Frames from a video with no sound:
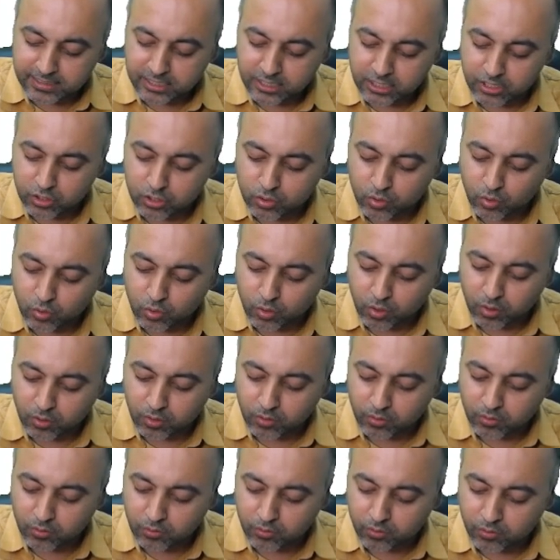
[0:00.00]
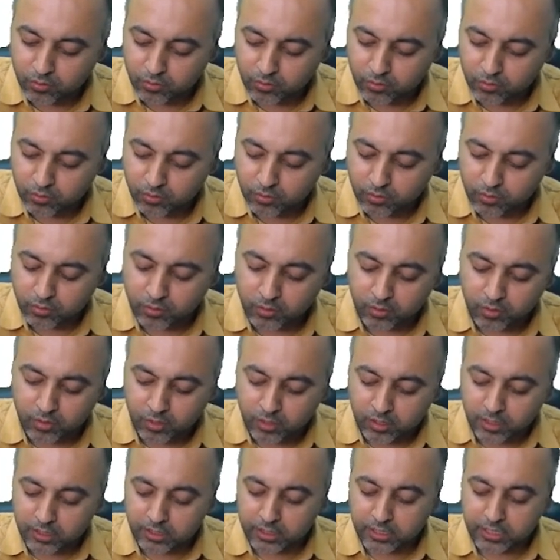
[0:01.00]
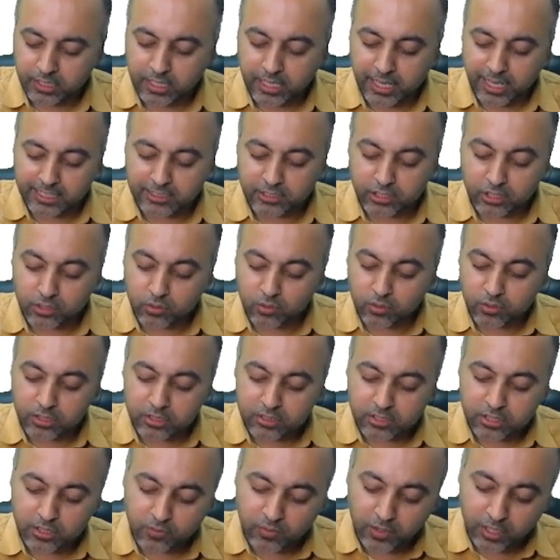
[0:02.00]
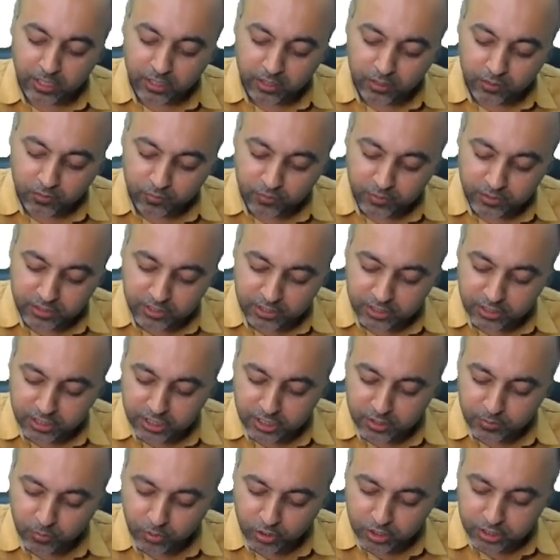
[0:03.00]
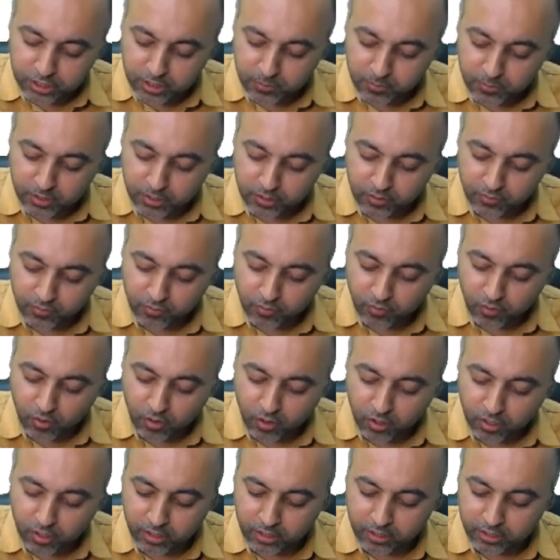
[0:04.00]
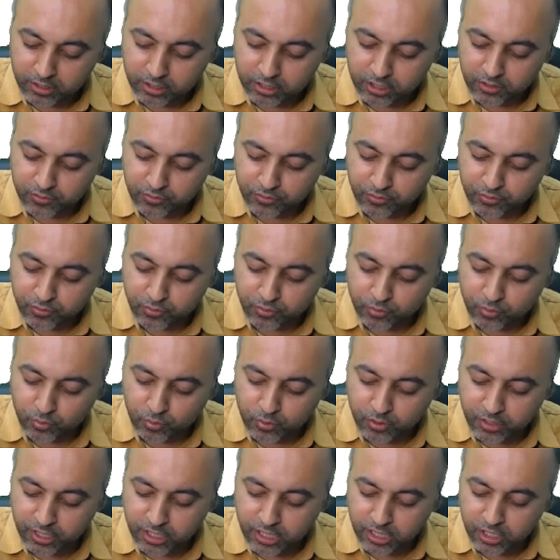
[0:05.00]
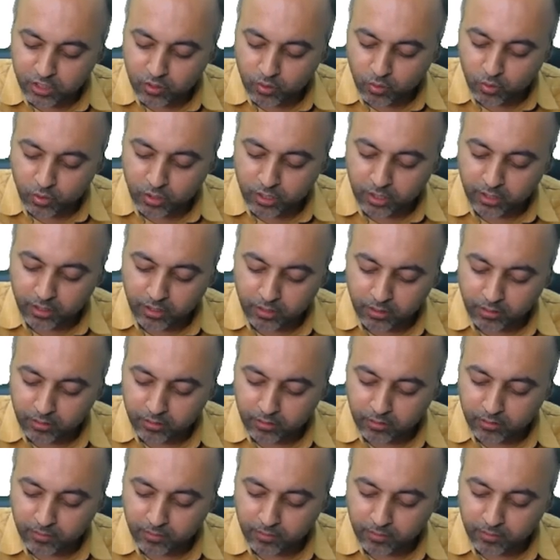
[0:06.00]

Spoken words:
acetone. The acetone is the one which is responsible for the fruity odor.